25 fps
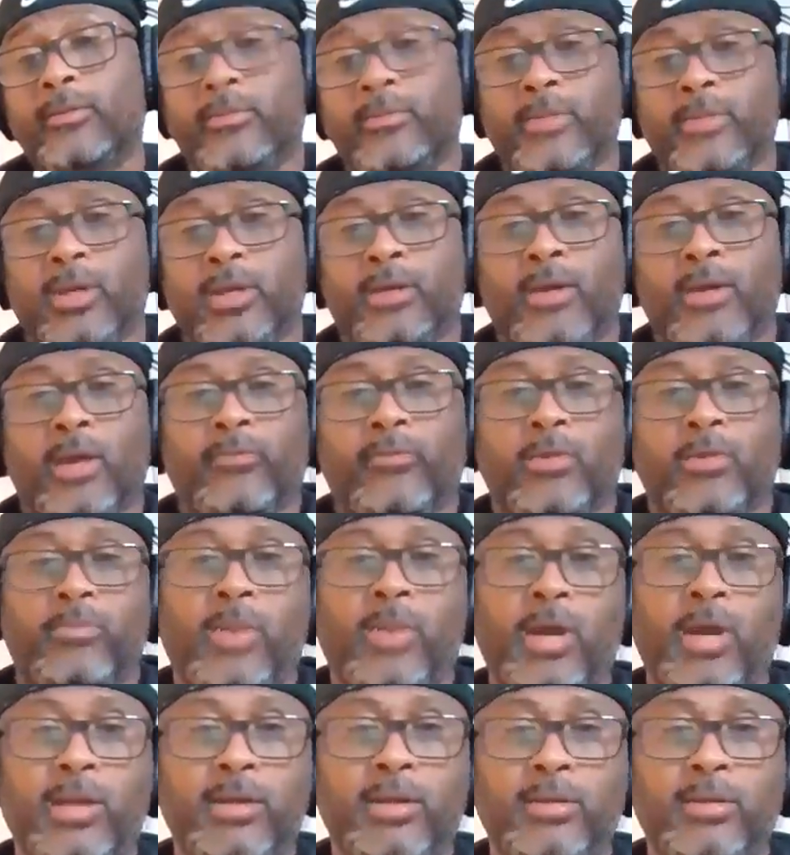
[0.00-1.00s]

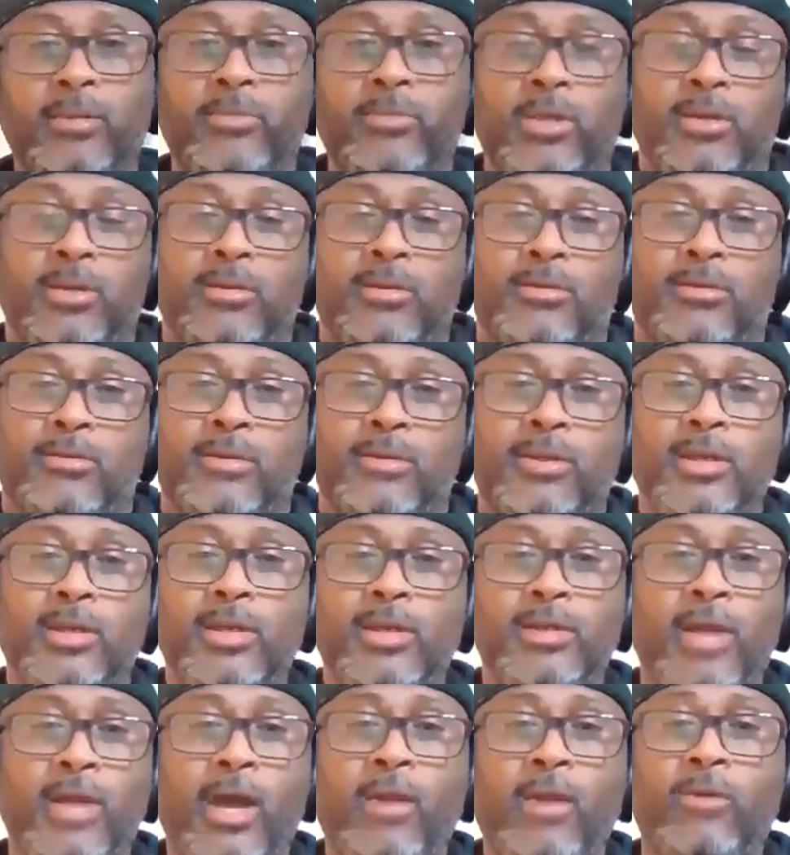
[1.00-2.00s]
Everybody.
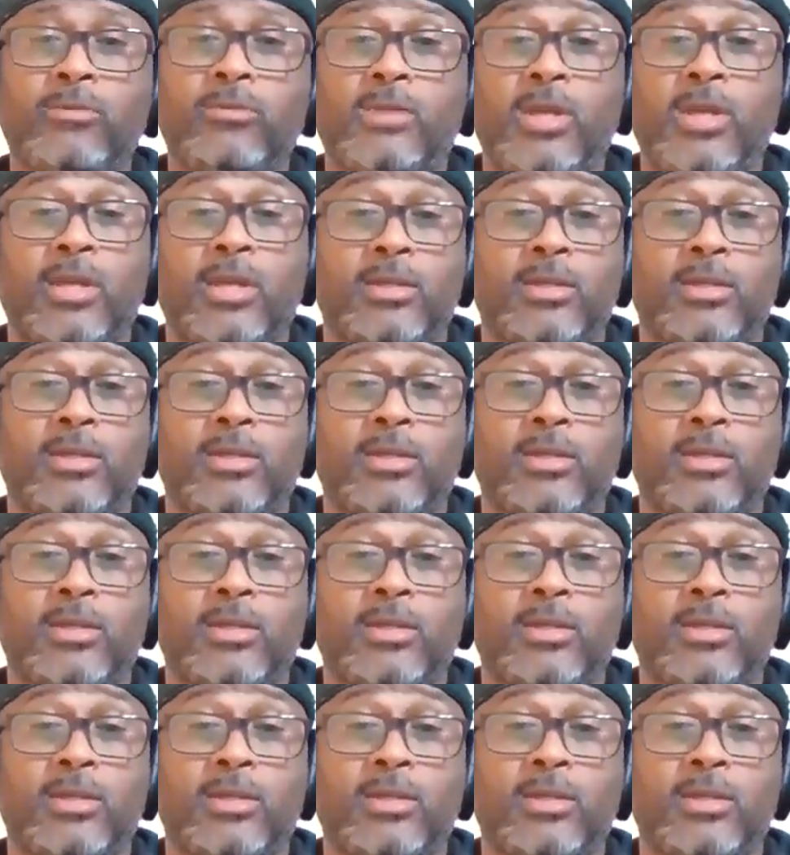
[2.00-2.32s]
I don't think